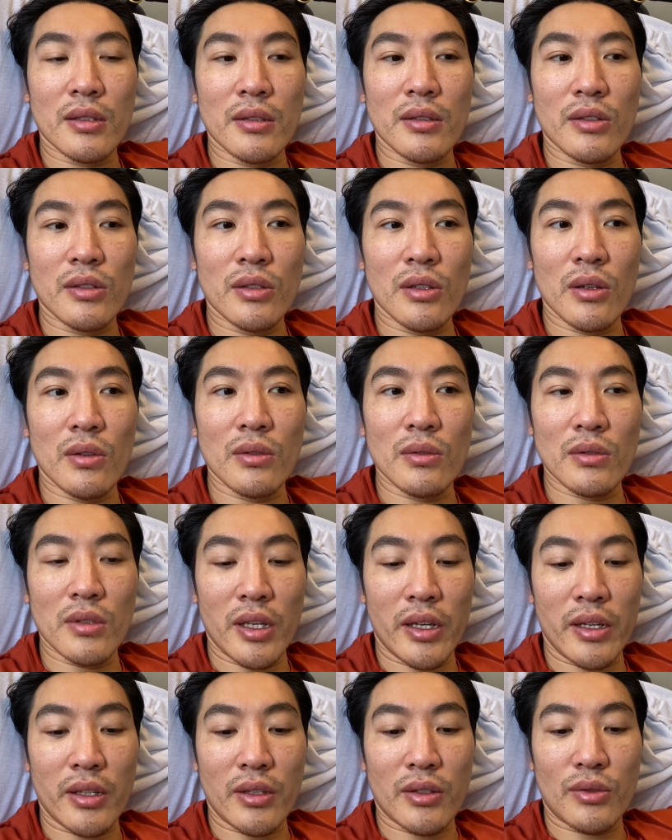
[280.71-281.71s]

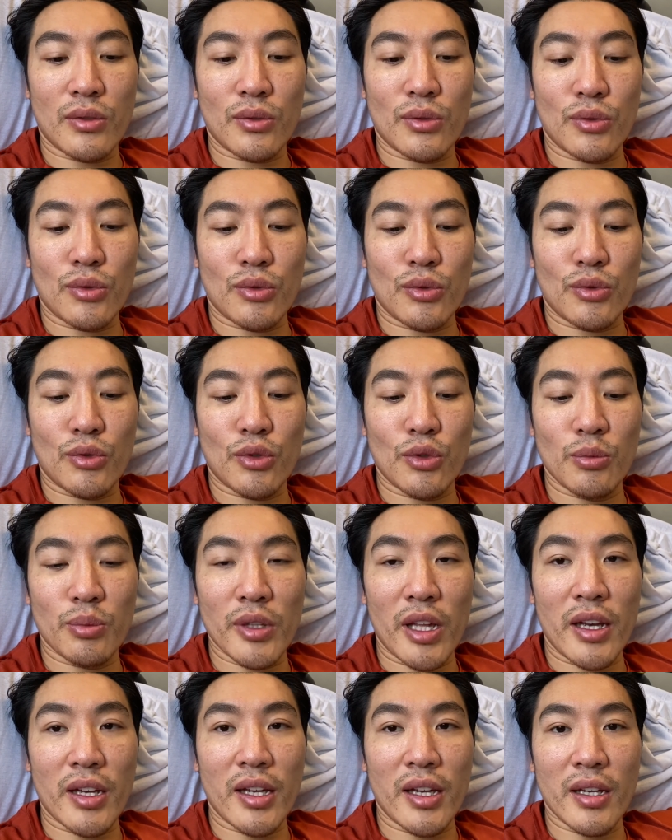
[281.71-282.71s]
like 2
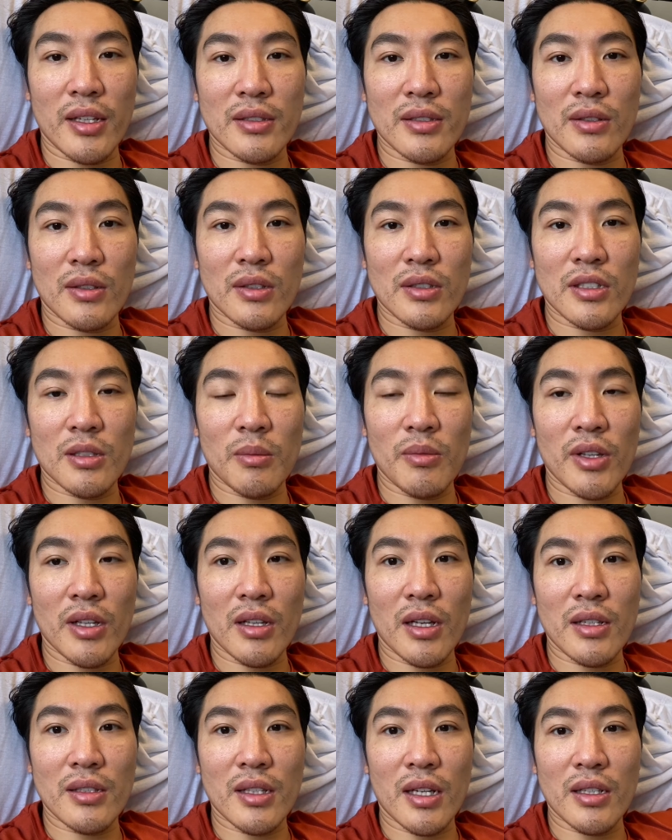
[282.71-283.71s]
blankets or something
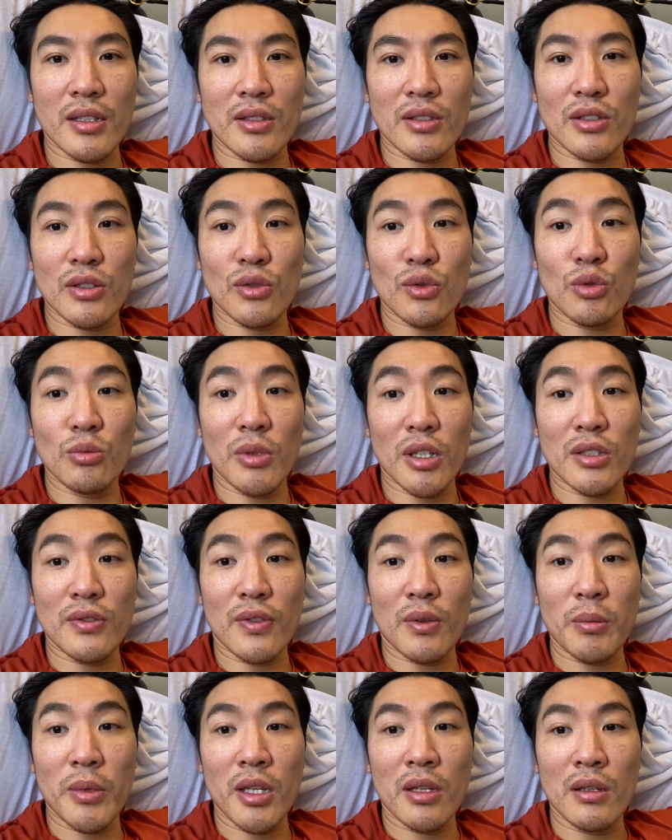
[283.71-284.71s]
like that is just too much for
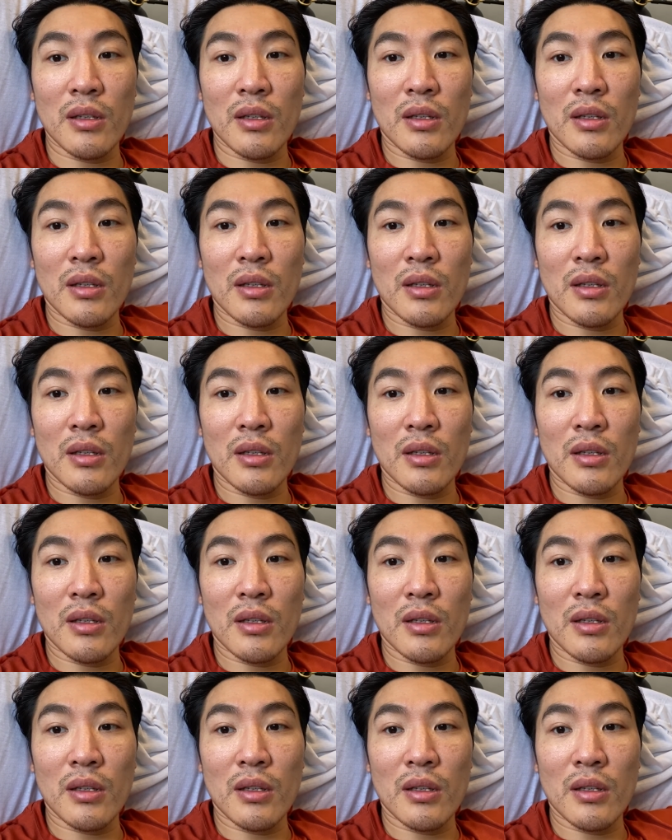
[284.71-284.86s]
me.